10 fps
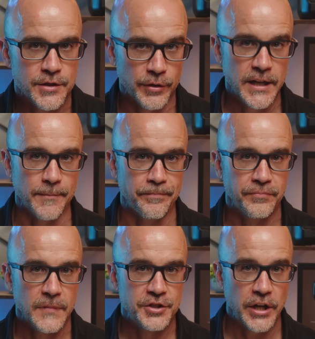So again,
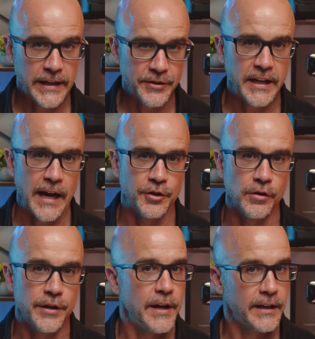Check out the
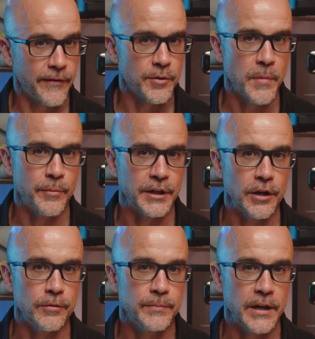calculator that I covered a moment
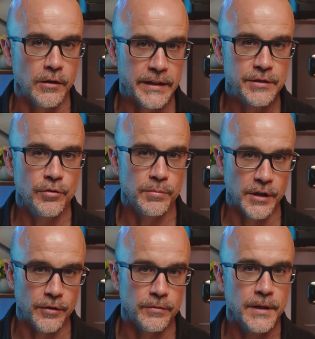ago, and I'll link to it
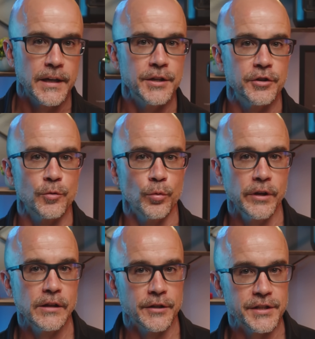below, and you can
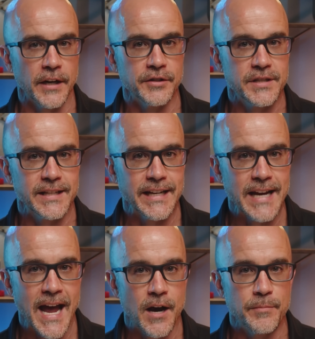really learn to
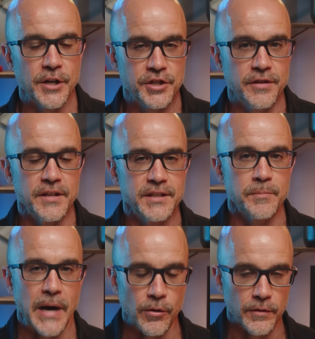understand how much this
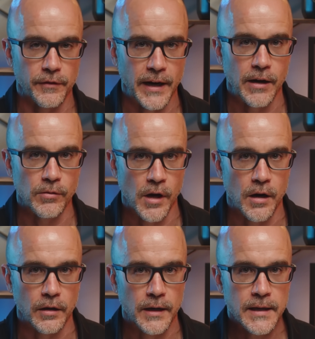can power for how
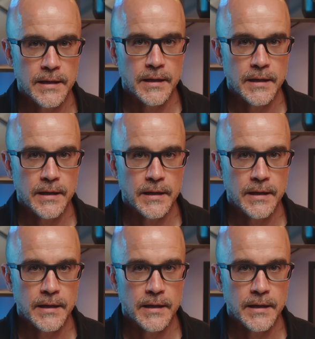long.